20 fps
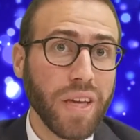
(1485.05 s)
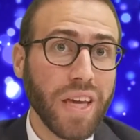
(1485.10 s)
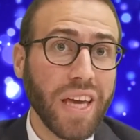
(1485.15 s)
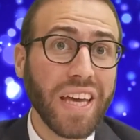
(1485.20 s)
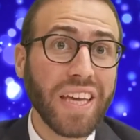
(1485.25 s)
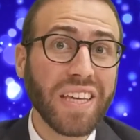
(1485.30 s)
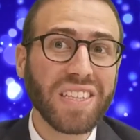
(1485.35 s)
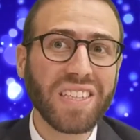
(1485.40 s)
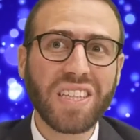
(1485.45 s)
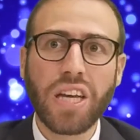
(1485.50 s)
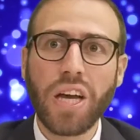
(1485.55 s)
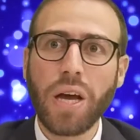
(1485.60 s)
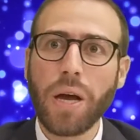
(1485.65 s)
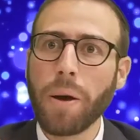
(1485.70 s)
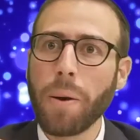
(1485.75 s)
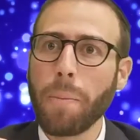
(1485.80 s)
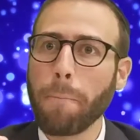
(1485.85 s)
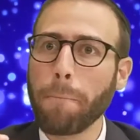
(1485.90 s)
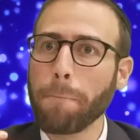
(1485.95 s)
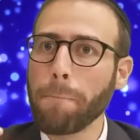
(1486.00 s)
is
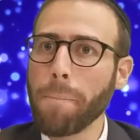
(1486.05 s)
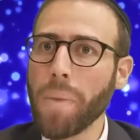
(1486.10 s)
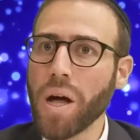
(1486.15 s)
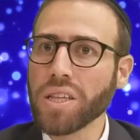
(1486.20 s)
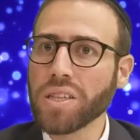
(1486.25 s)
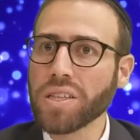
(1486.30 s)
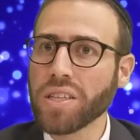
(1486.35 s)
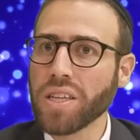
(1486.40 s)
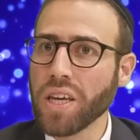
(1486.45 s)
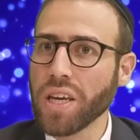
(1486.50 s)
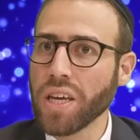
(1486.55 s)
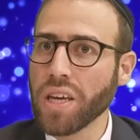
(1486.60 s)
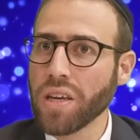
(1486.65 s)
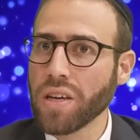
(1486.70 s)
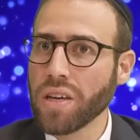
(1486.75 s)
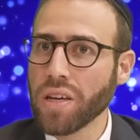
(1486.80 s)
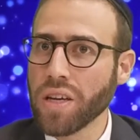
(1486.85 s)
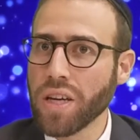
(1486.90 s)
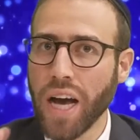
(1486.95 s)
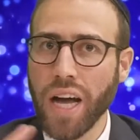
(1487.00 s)

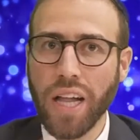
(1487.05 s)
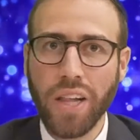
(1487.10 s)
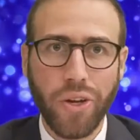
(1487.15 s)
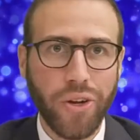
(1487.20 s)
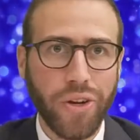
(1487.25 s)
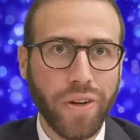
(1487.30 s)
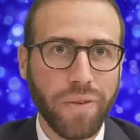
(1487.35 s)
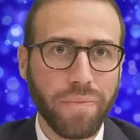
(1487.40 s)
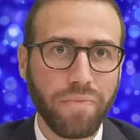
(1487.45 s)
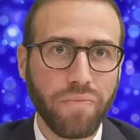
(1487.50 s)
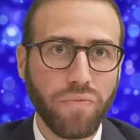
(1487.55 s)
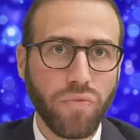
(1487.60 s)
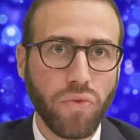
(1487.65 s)
multicolored.